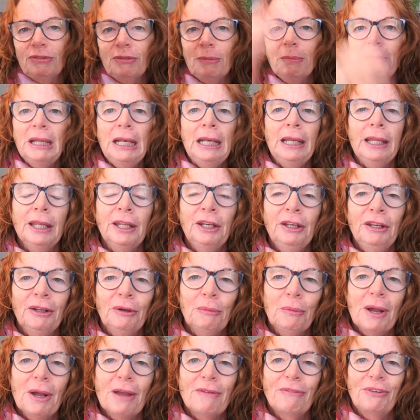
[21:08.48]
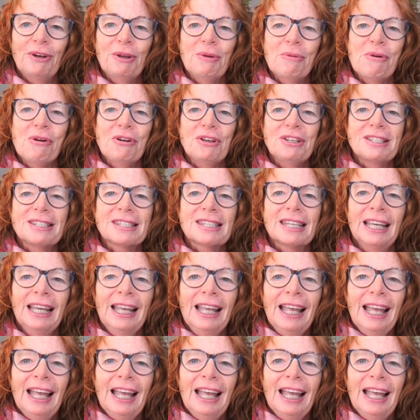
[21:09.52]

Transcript: of 1 million, whatever it was.